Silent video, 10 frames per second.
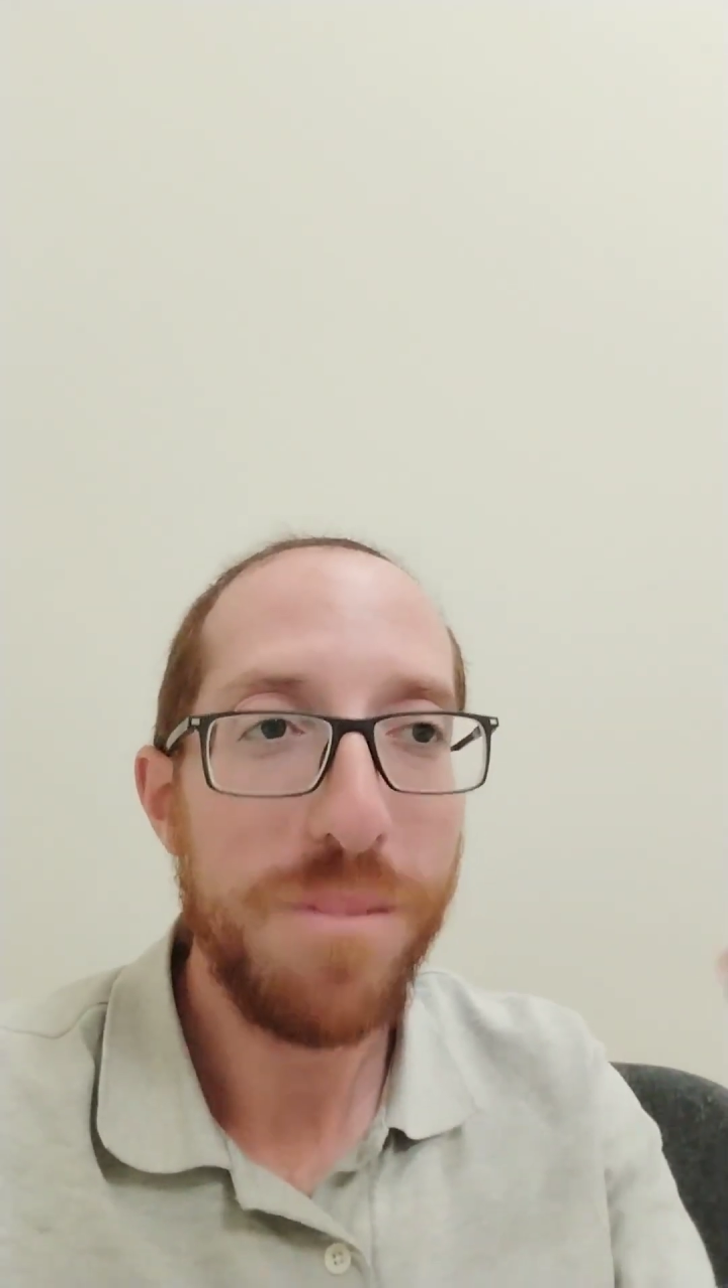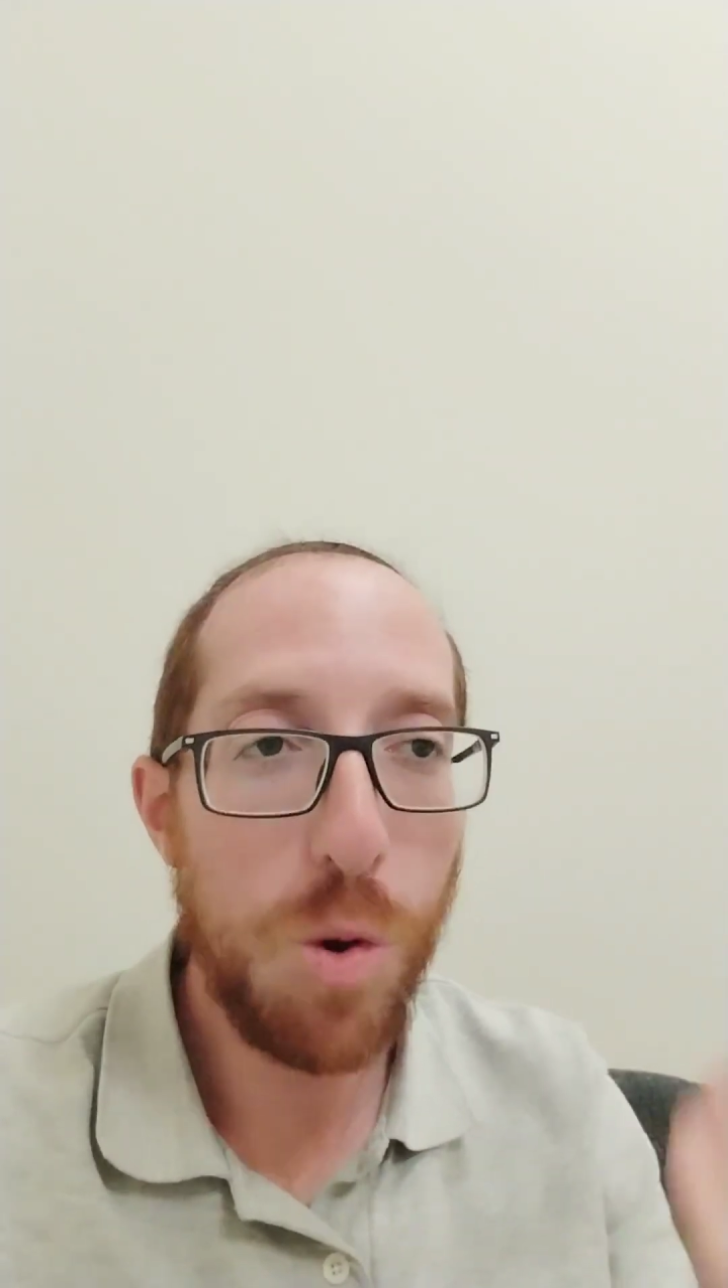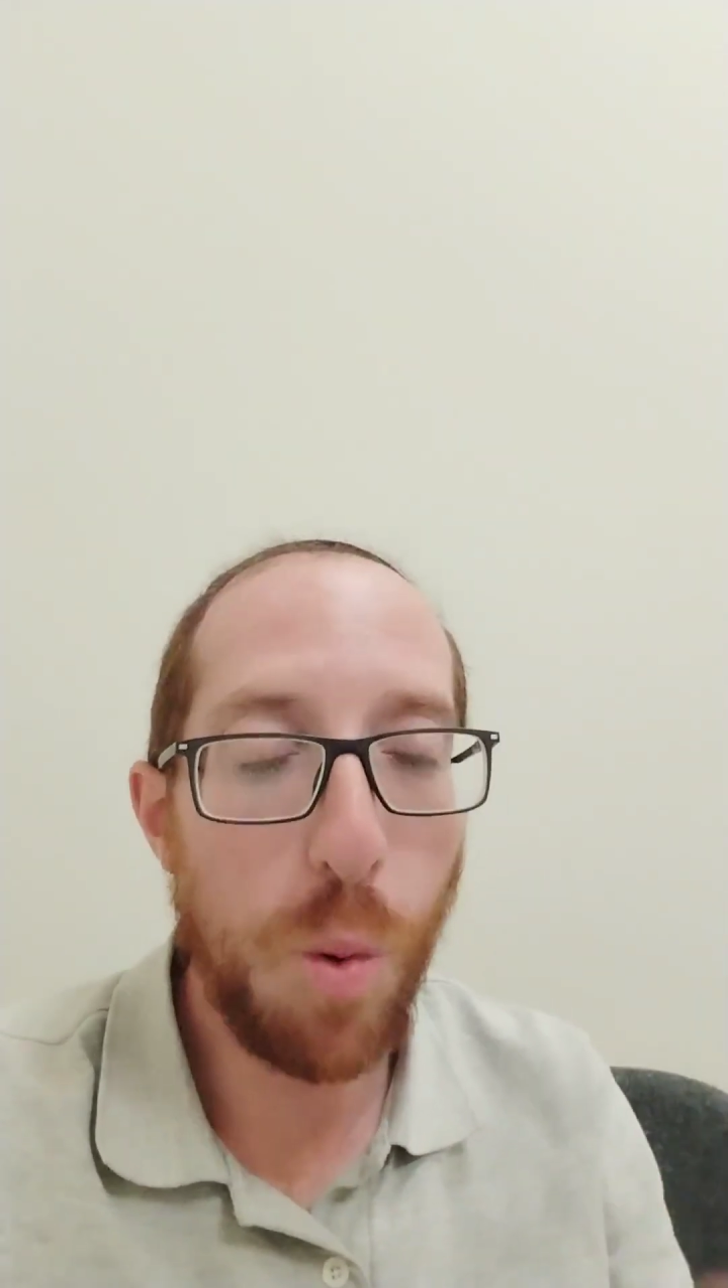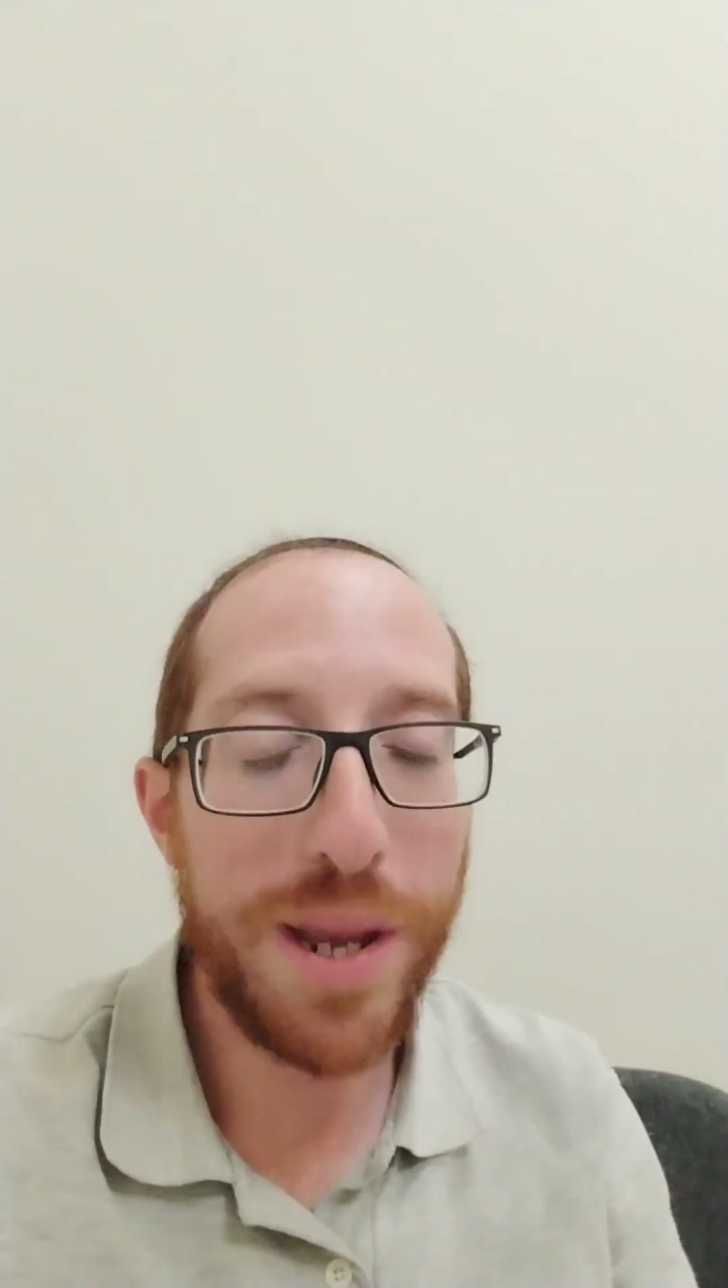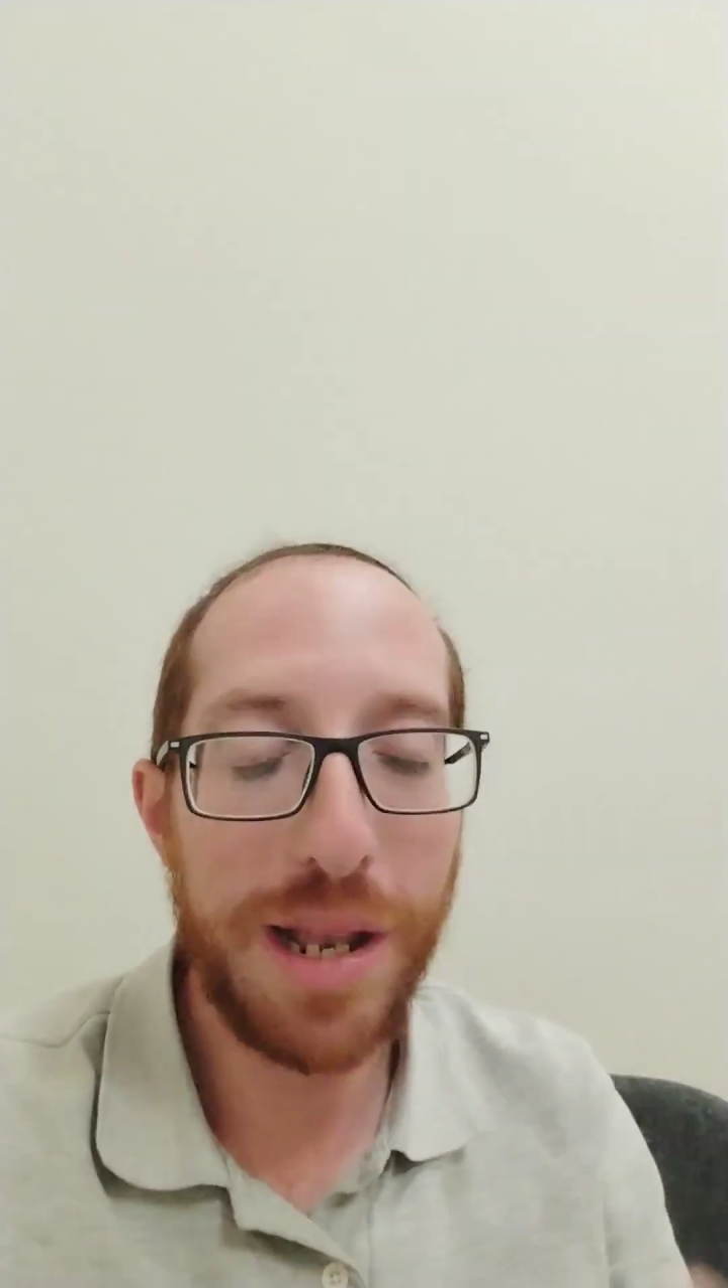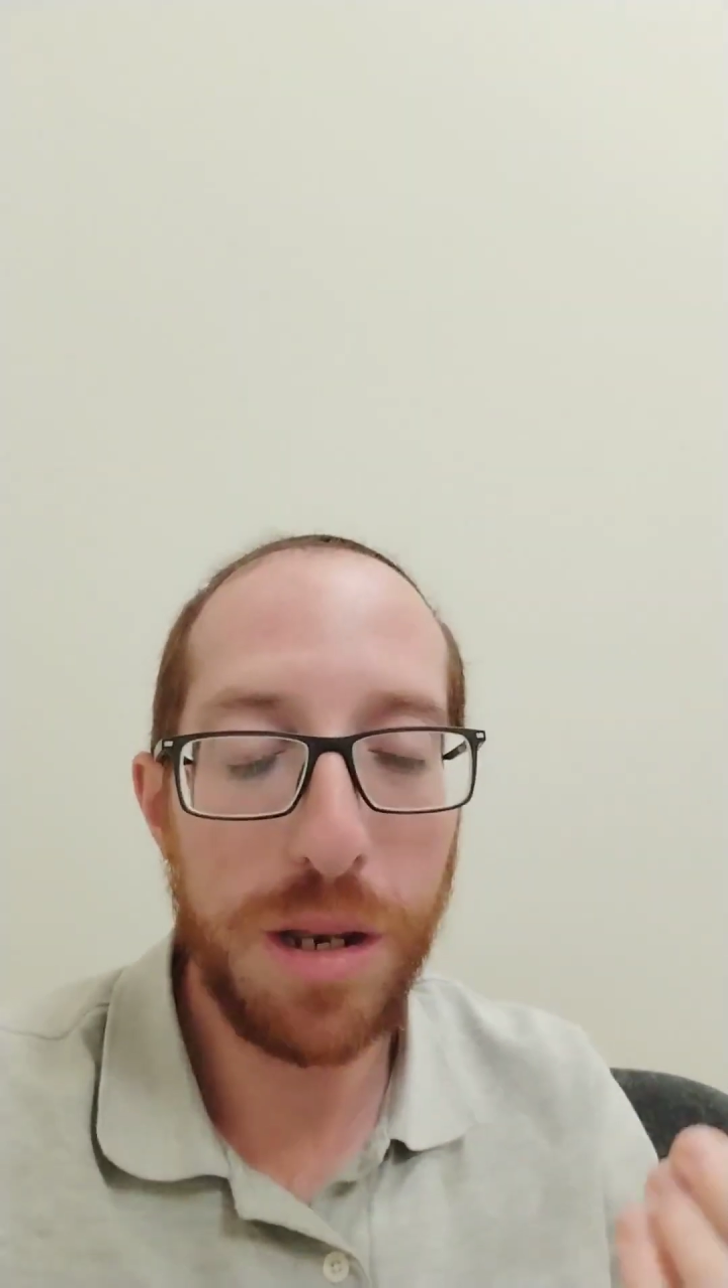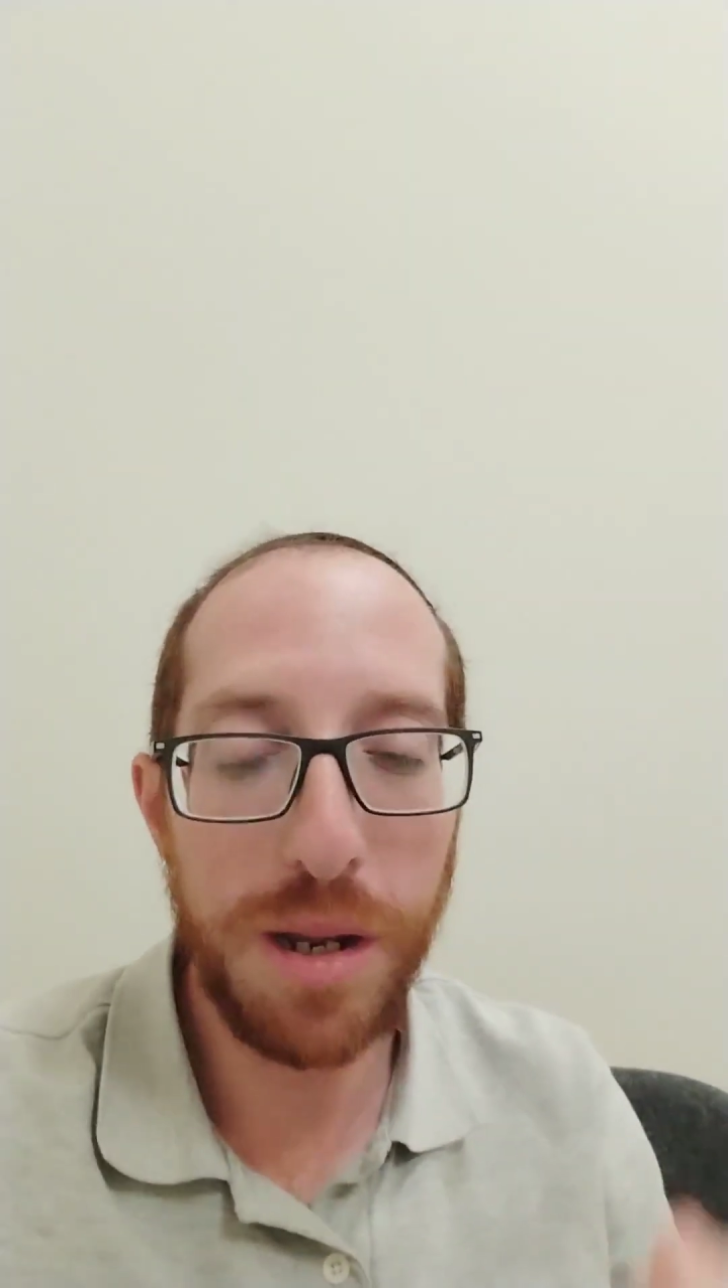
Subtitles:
What we can